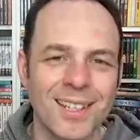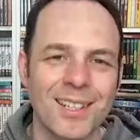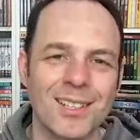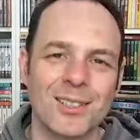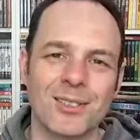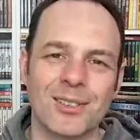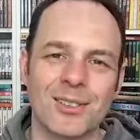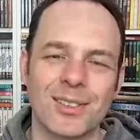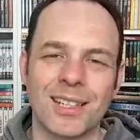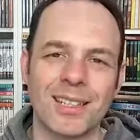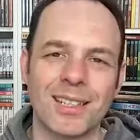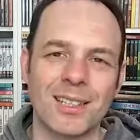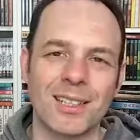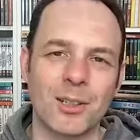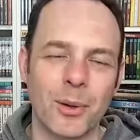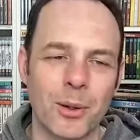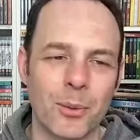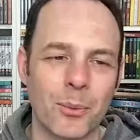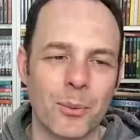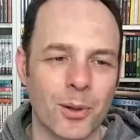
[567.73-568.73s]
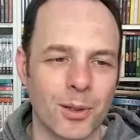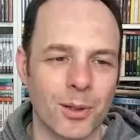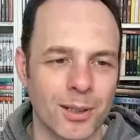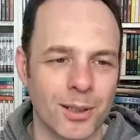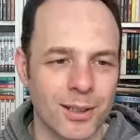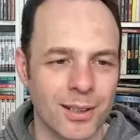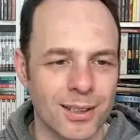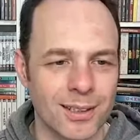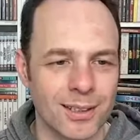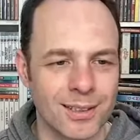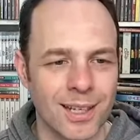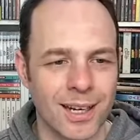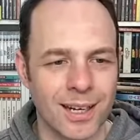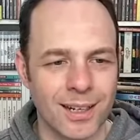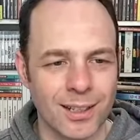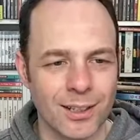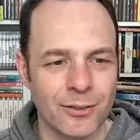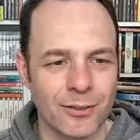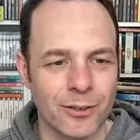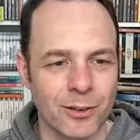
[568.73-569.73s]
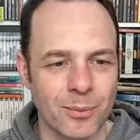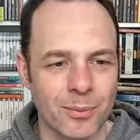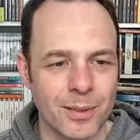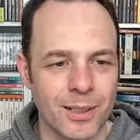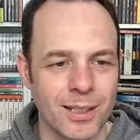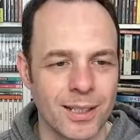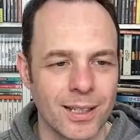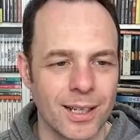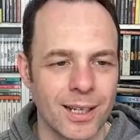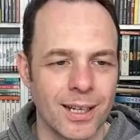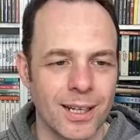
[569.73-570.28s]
So it didn't quite work entirely for me.